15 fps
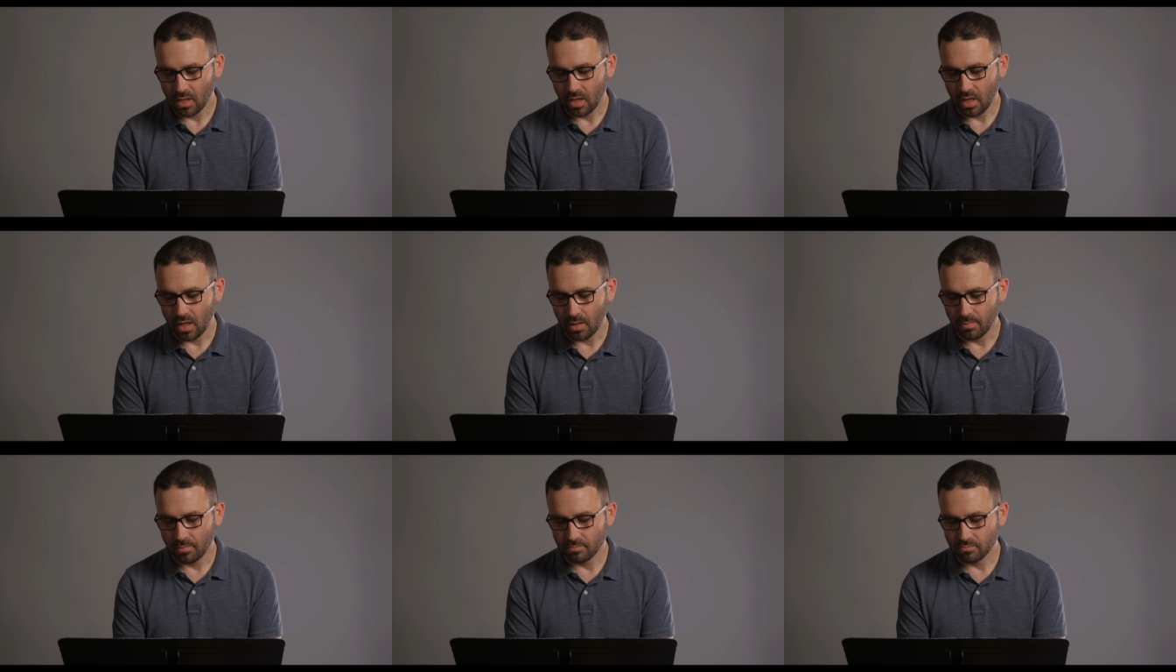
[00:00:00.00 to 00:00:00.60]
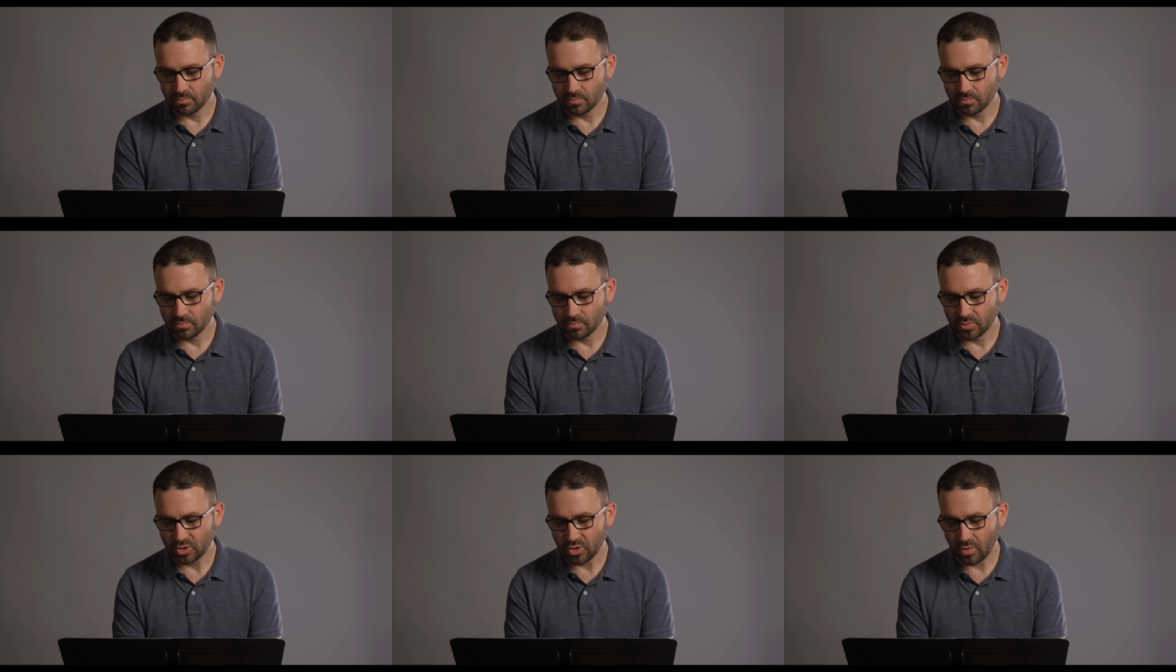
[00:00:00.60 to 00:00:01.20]
Um,
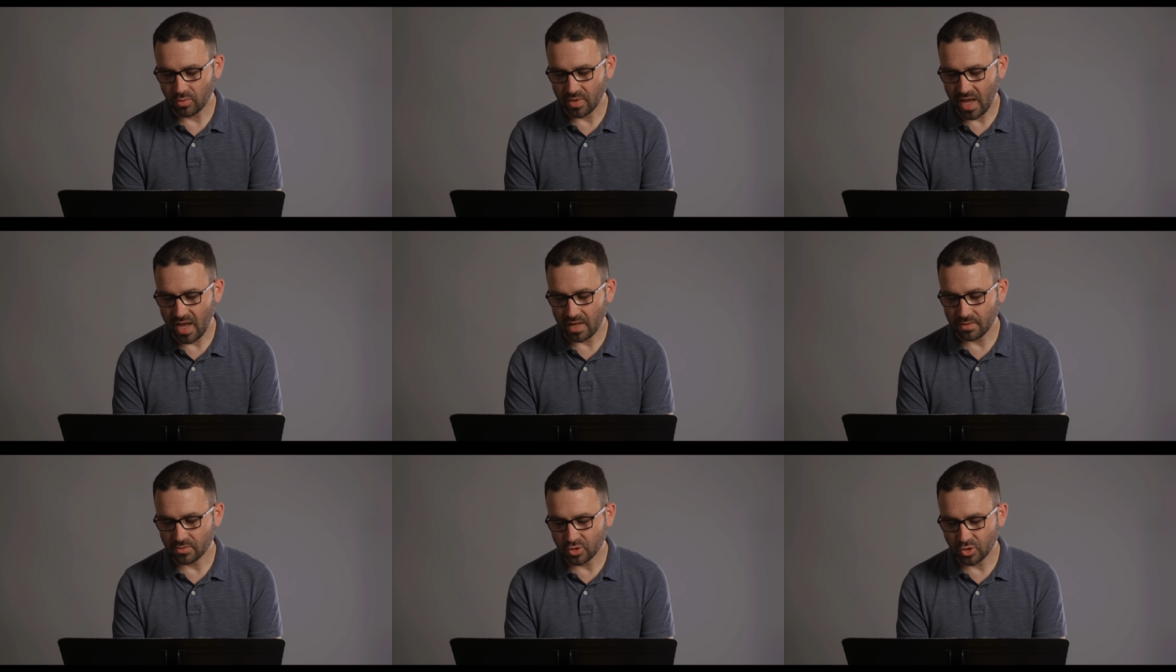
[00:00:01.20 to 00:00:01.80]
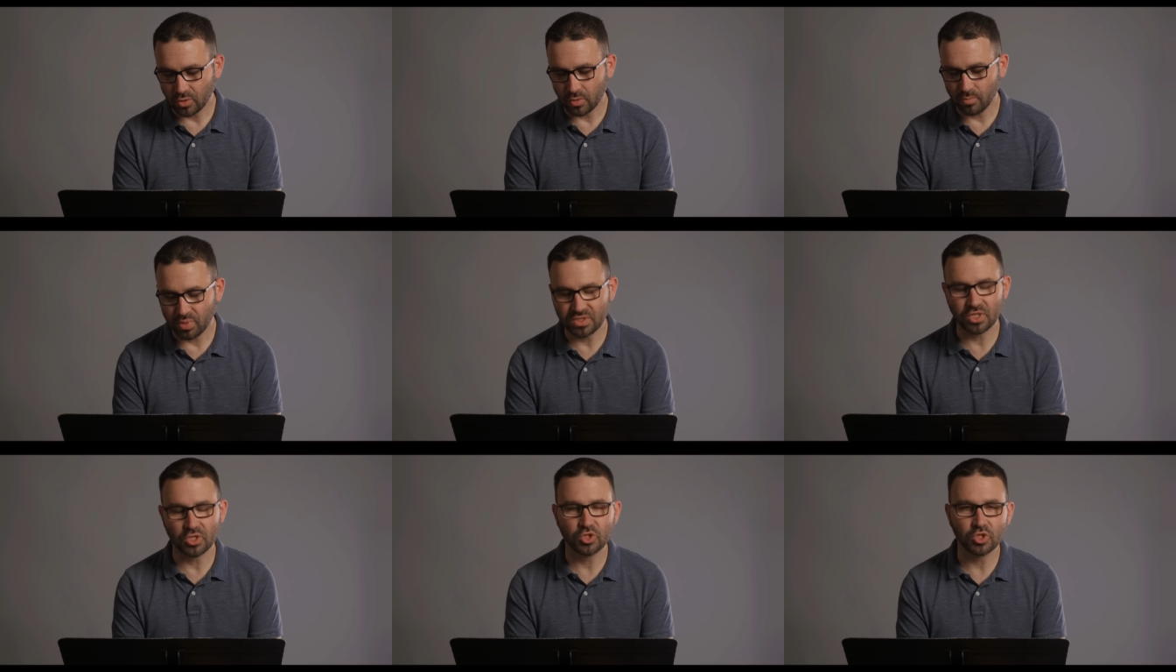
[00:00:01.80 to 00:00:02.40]
so that certain
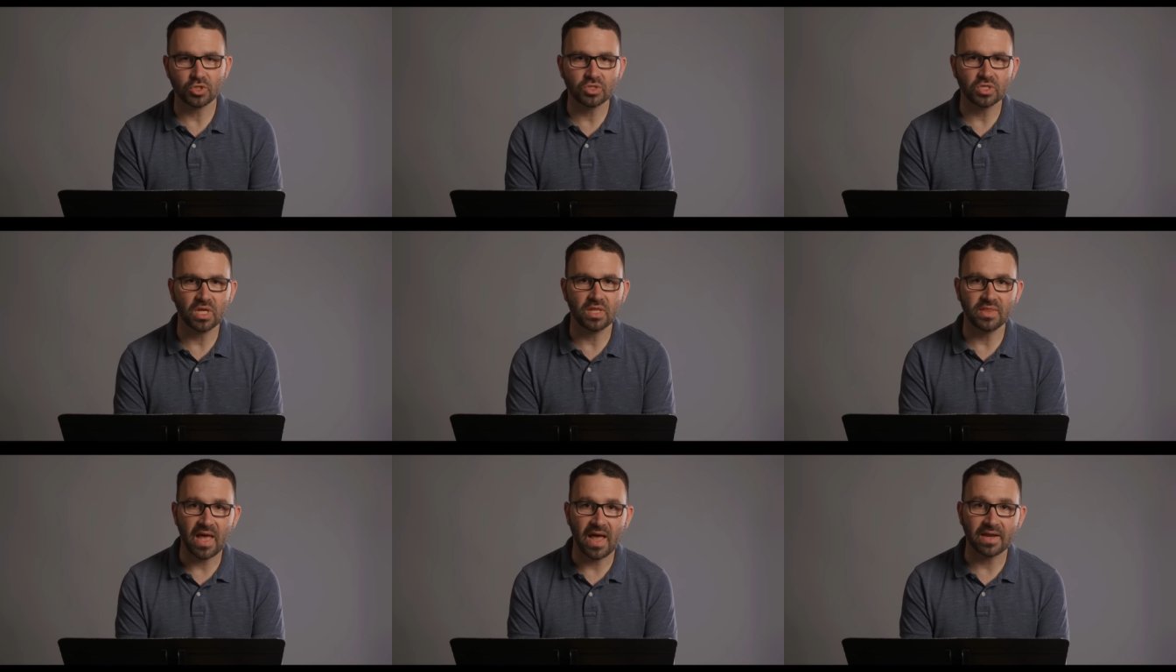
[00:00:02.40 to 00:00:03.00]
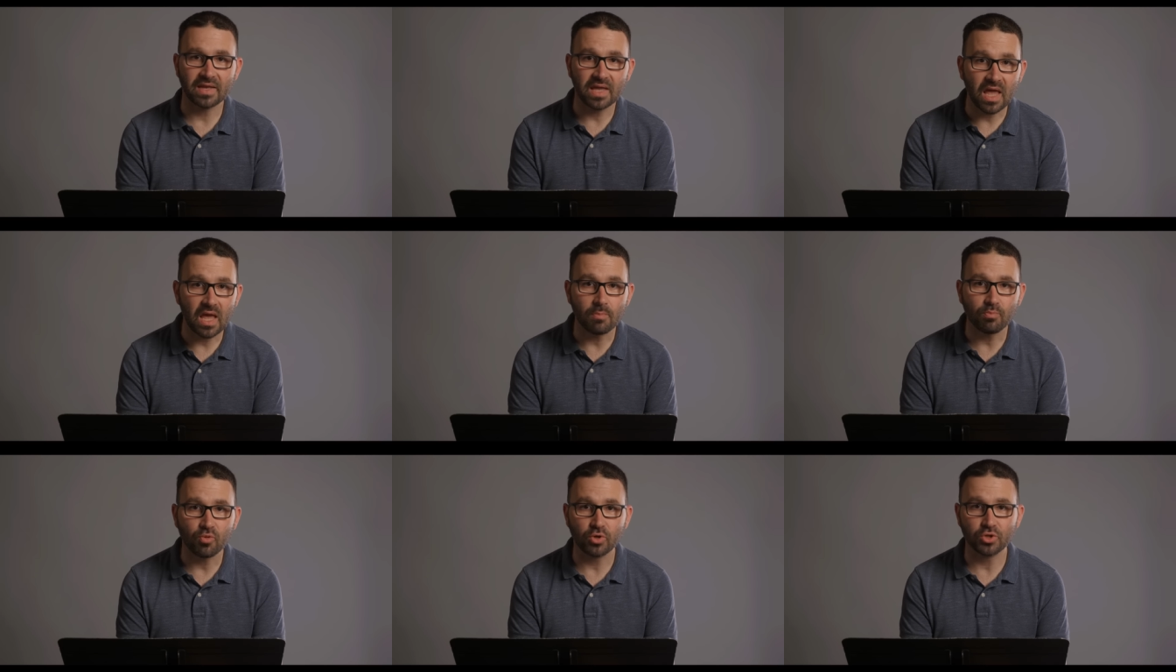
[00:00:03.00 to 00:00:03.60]
positions in that
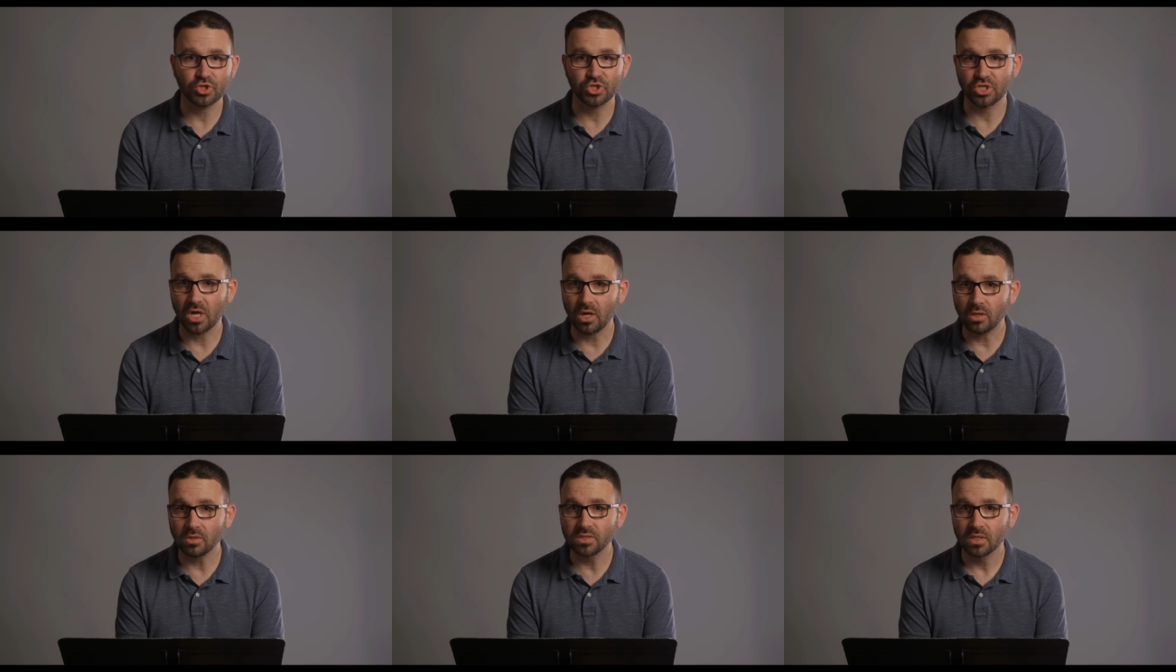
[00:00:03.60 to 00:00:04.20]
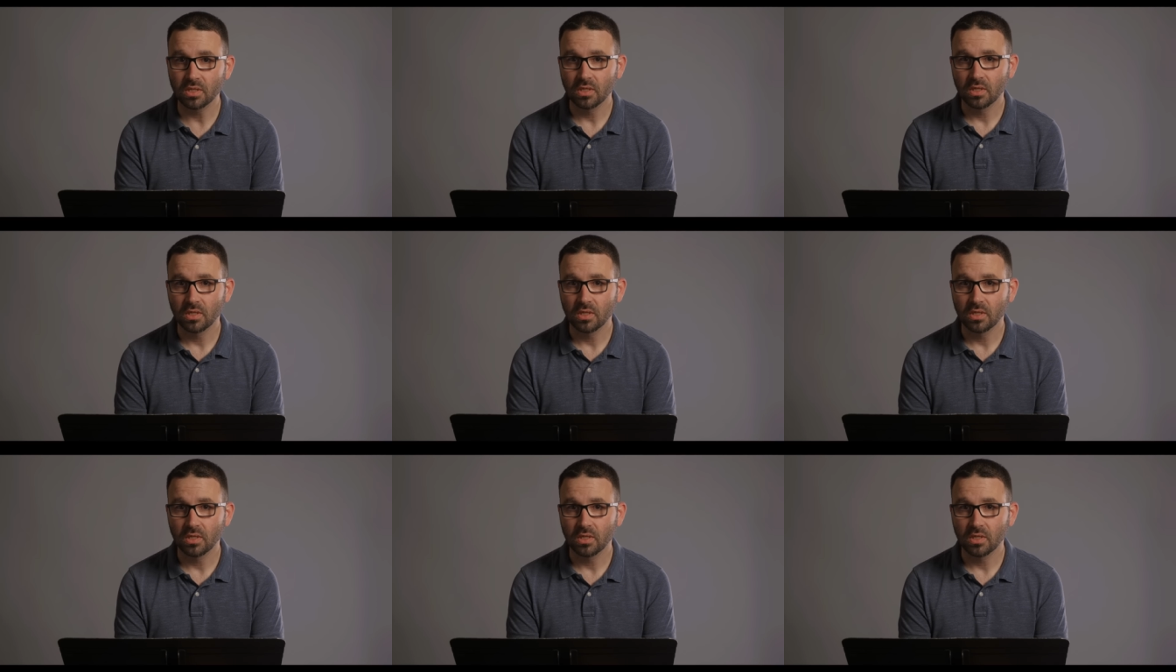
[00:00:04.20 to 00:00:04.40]
camp were shelled